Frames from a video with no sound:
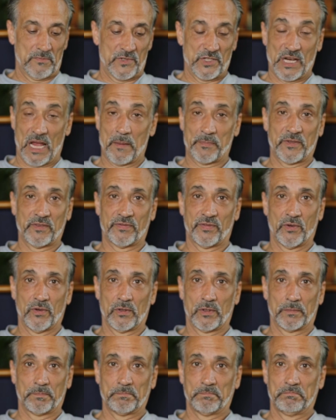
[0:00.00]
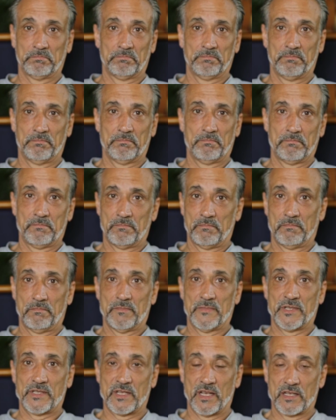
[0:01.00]
chapter four
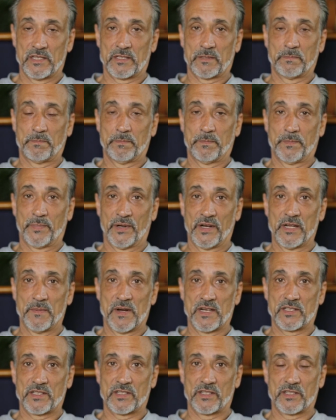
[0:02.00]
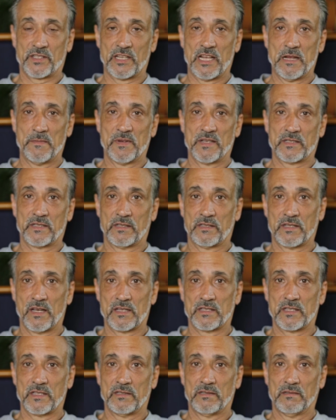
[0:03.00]
says pretty much the same as it
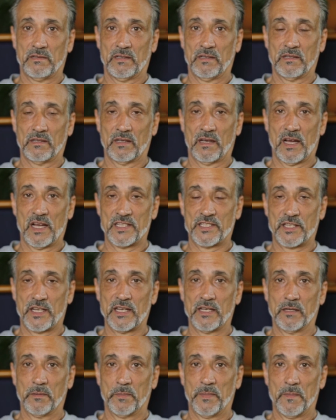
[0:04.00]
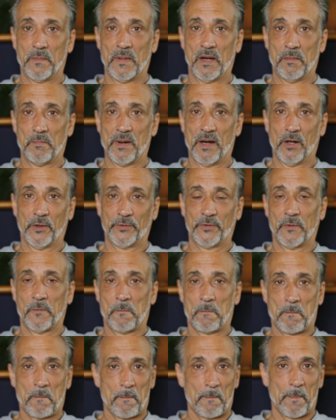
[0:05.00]
does in Isaiah about
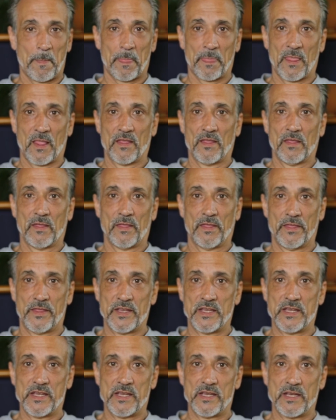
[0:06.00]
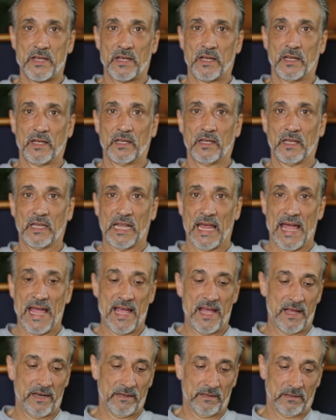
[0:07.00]
the
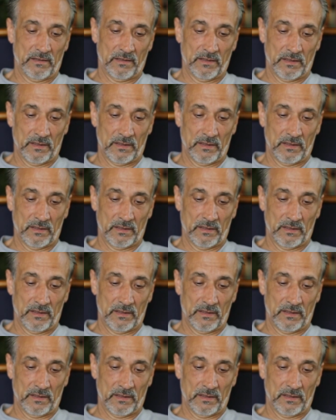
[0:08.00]
land